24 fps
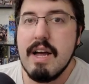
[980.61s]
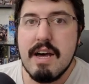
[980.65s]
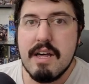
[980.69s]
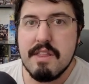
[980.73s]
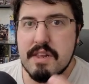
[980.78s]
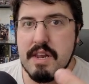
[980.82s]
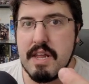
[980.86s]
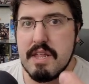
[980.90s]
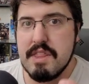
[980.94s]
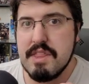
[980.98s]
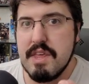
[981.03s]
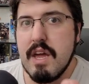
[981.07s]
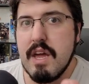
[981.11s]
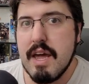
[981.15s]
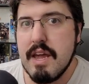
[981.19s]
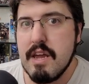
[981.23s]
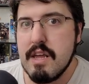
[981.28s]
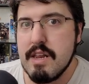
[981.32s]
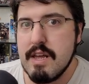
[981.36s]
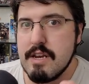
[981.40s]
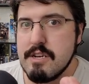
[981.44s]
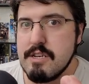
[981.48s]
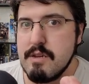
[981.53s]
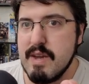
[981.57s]
that I think I
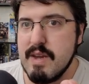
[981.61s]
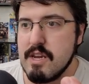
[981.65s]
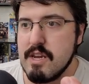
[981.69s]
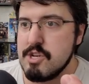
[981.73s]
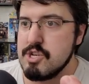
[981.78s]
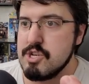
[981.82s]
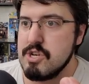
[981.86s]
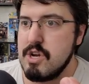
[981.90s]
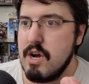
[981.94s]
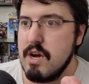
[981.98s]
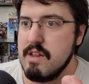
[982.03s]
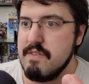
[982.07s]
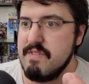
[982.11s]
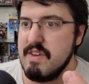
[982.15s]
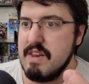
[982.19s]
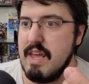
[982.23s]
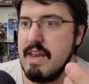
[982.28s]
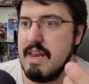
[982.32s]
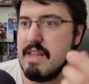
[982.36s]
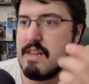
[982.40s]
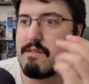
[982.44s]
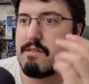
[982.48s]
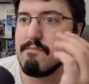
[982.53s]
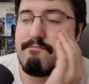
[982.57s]
could actually make a shot of it.
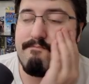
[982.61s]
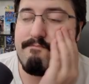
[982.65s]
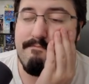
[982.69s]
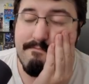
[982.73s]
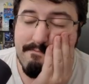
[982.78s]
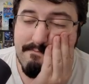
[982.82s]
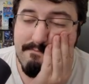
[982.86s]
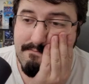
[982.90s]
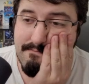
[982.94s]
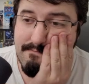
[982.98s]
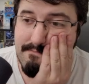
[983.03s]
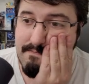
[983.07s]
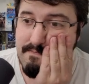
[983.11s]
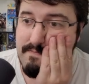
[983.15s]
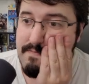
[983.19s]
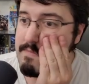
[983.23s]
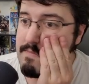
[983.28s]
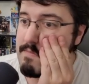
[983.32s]
And it,